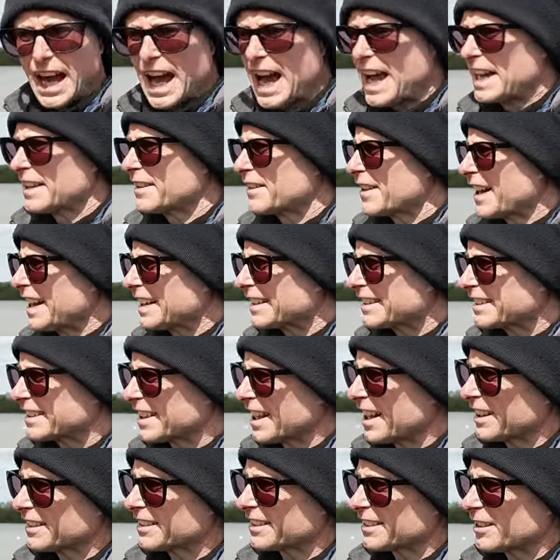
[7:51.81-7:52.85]
and that
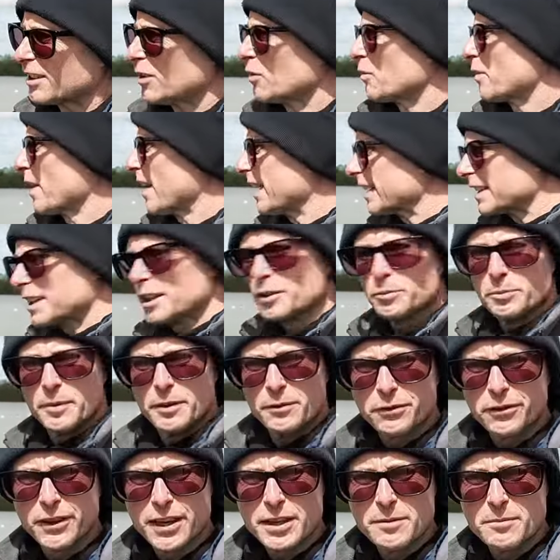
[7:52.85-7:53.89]
does, although it gives me
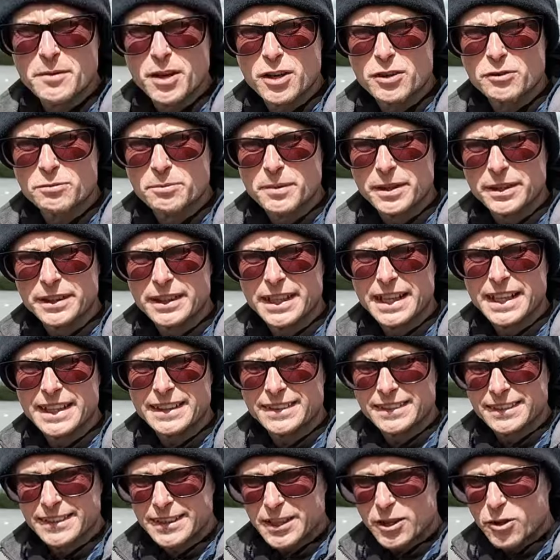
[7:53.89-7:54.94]
free movement,
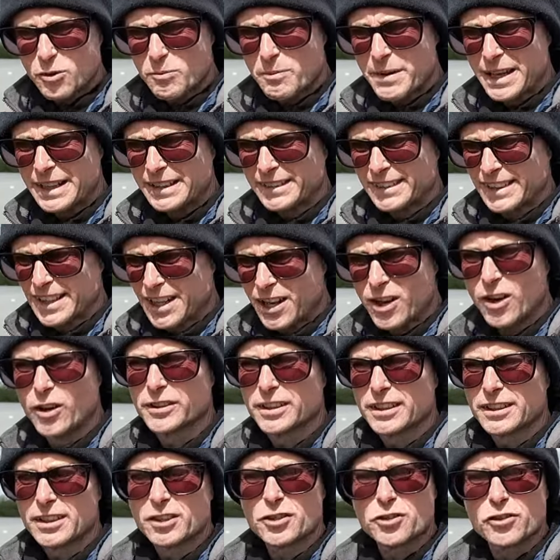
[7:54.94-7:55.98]
it still makes it
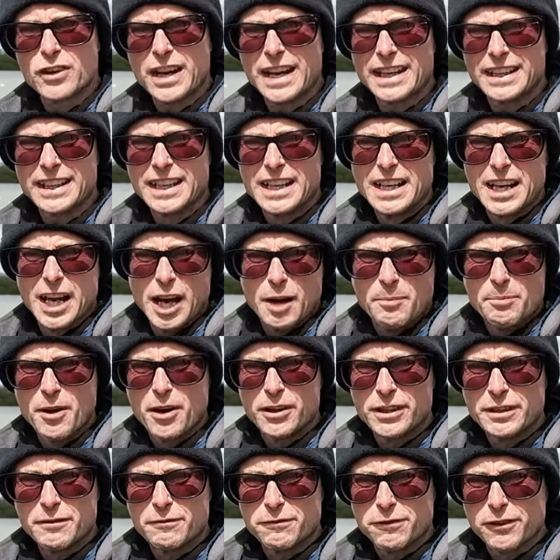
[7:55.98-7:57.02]
harder to track a
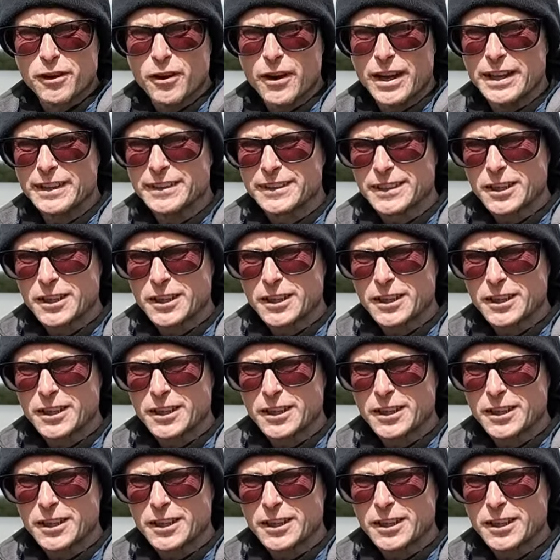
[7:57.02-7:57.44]
bird in flight.